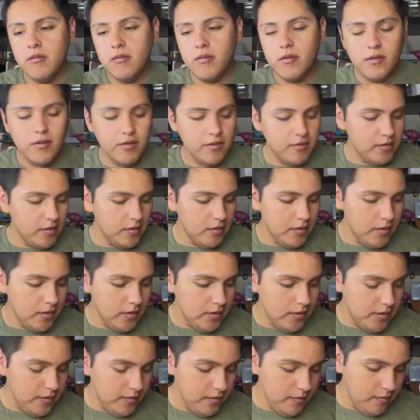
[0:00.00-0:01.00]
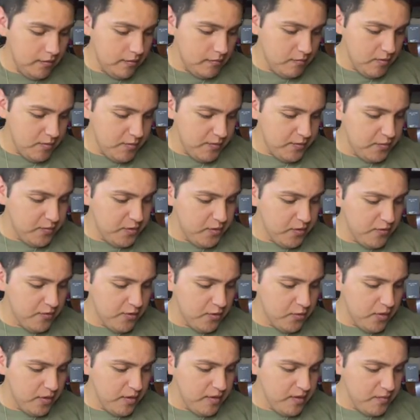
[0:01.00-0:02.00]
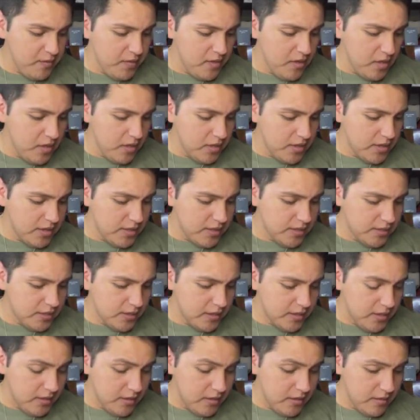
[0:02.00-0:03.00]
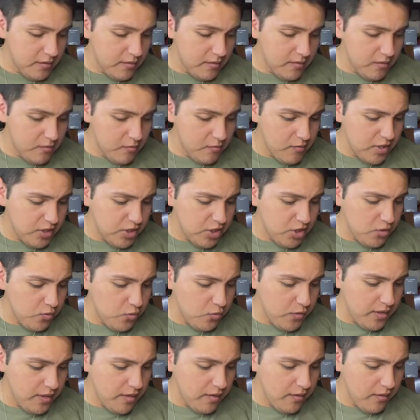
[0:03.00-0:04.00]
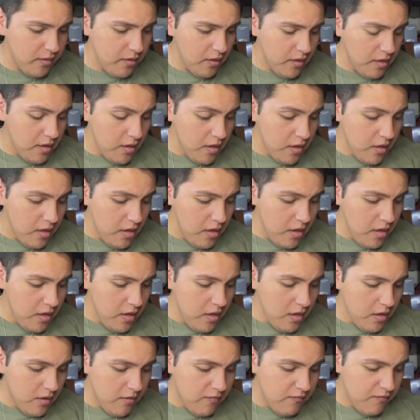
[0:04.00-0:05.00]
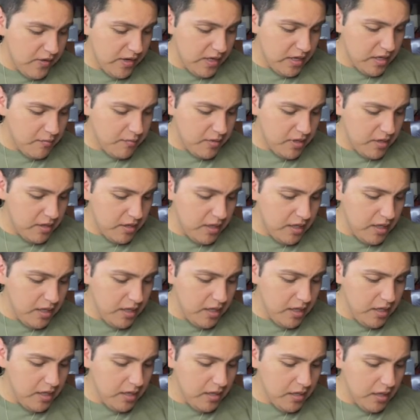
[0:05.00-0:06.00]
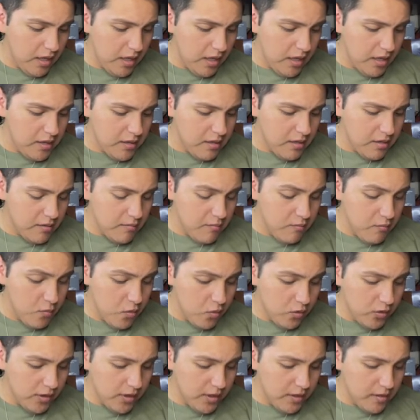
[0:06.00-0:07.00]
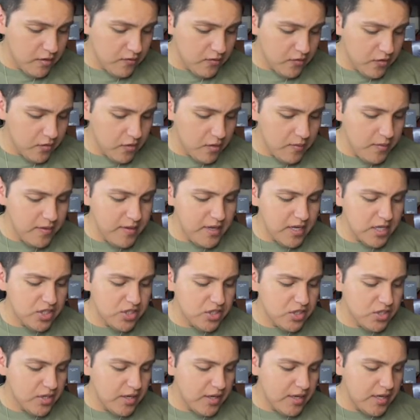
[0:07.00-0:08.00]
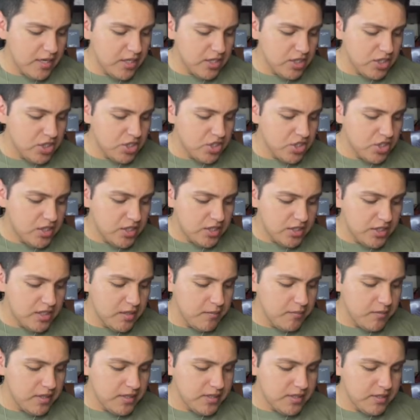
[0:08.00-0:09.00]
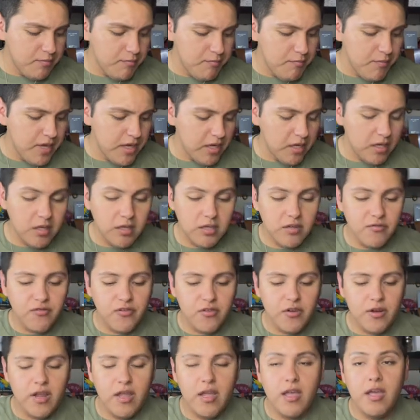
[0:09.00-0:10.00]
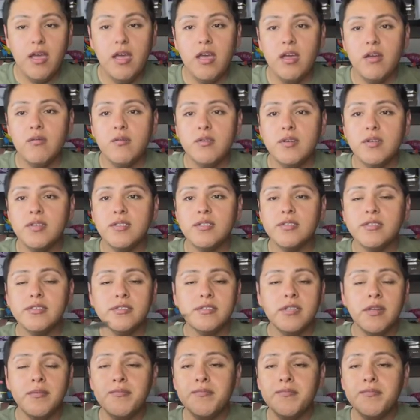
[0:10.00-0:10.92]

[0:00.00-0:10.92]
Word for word: Looks like you guys remember this video for $27 and it's enriched with vitamin E and emollients for creamy texture and sheer, stimulus matte color for hours.